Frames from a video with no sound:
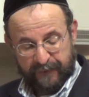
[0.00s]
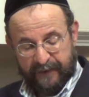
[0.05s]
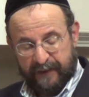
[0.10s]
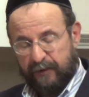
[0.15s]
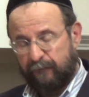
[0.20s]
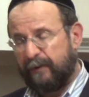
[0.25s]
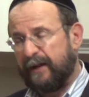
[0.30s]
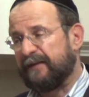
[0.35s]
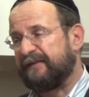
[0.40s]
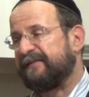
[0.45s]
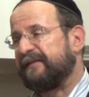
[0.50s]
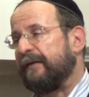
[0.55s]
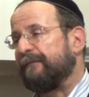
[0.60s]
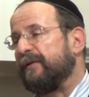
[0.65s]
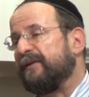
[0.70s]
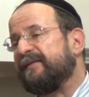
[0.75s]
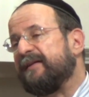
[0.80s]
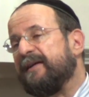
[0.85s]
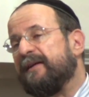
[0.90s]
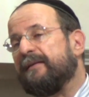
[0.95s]
in around
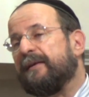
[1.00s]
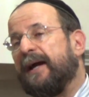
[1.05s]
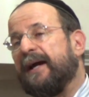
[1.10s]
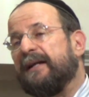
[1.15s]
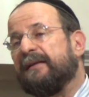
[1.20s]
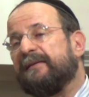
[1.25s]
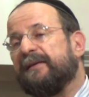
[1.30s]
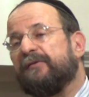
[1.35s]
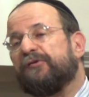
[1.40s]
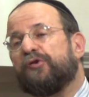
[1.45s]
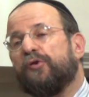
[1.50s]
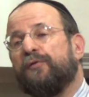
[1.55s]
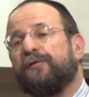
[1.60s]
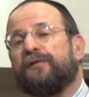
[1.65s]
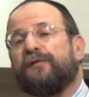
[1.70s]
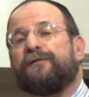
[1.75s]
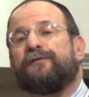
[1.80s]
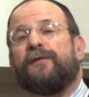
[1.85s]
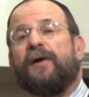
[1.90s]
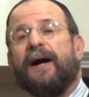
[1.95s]
1790,
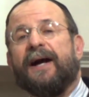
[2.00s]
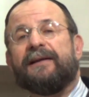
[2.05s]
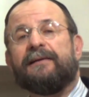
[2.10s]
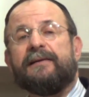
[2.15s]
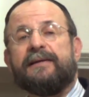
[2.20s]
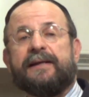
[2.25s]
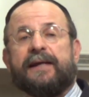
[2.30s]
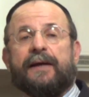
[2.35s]
Jews are finally